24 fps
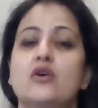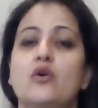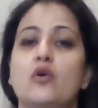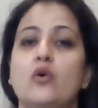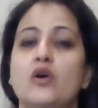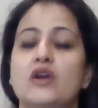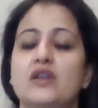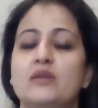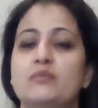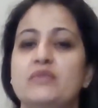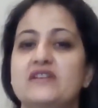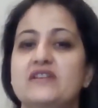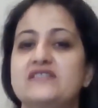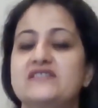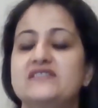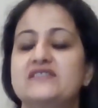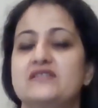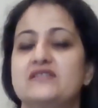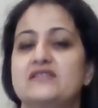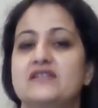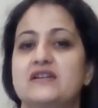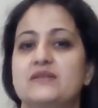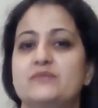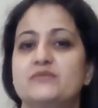oil based
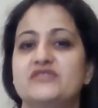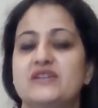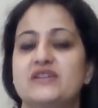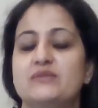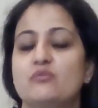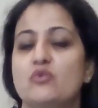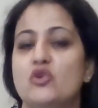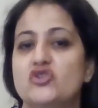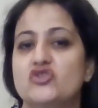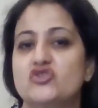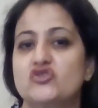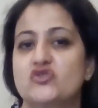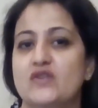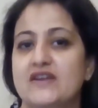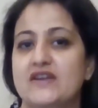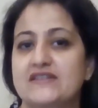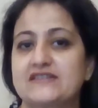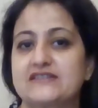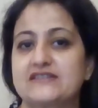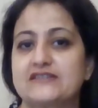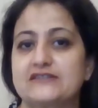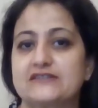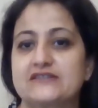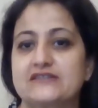serums, and
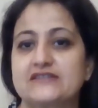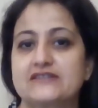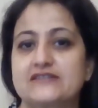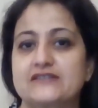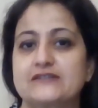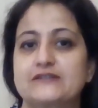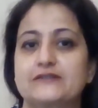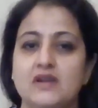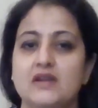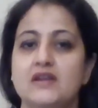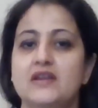moisturizers.